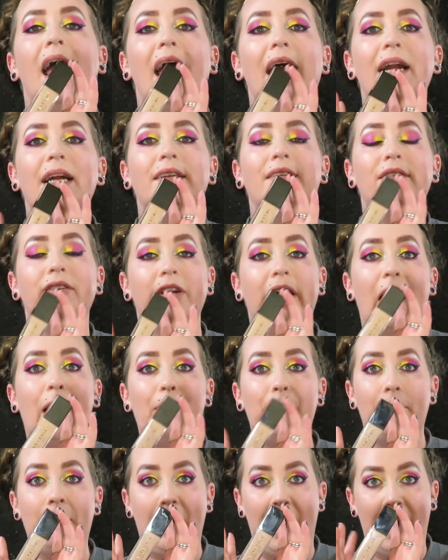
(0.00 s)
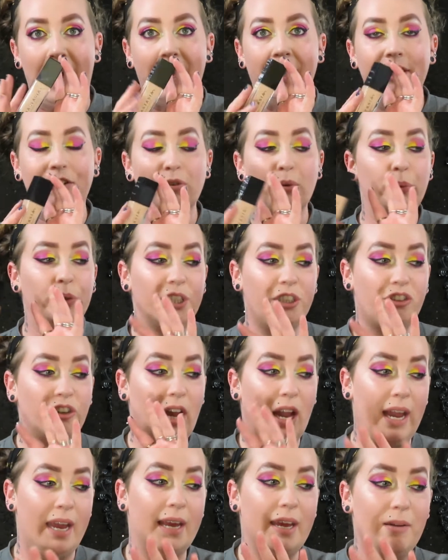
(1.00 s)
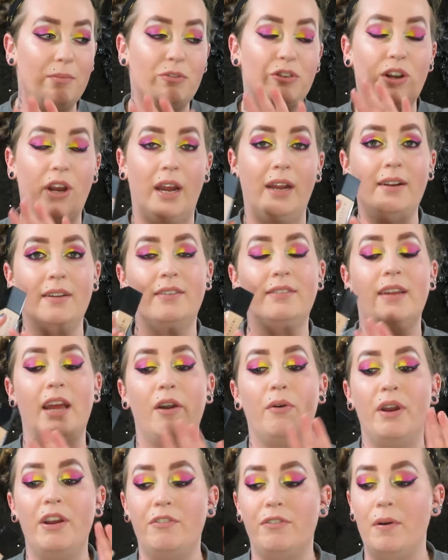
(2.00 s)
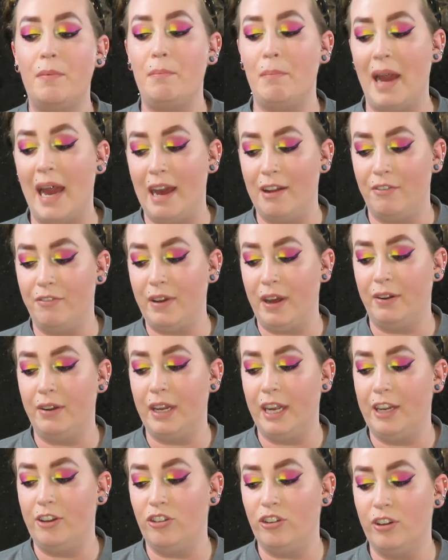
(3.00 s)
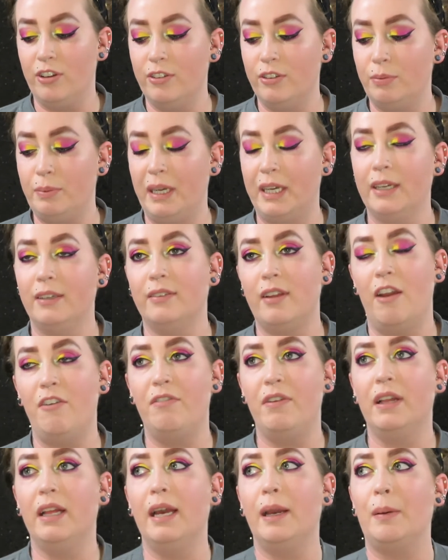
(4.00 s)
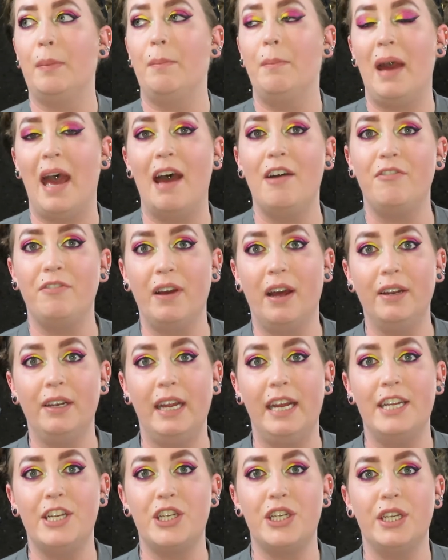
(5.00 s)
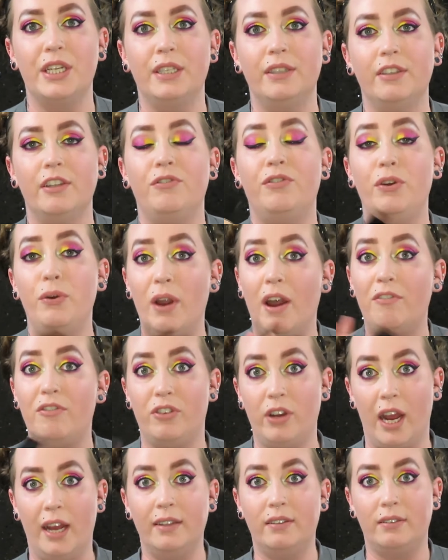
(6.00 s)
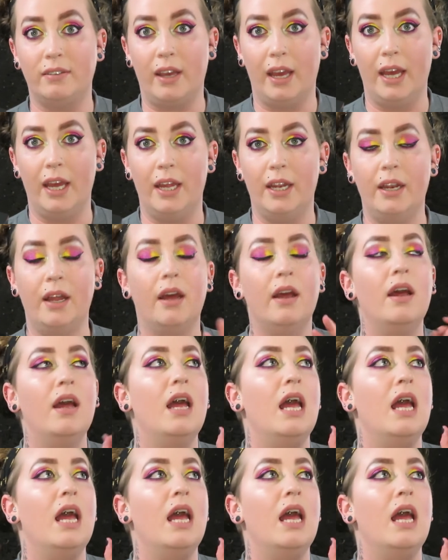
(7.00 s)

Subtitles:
and it's not matte, which I am trying to stay away from matte foundations because I feel like matte foundations, if you have dry skin,